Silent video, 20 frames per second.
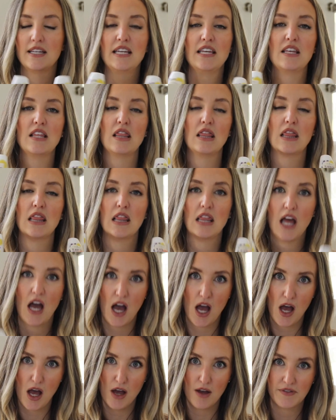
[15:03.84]
He
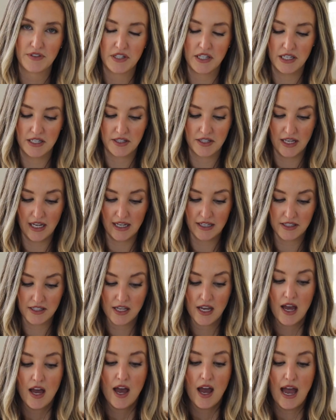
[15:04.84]
loves these things.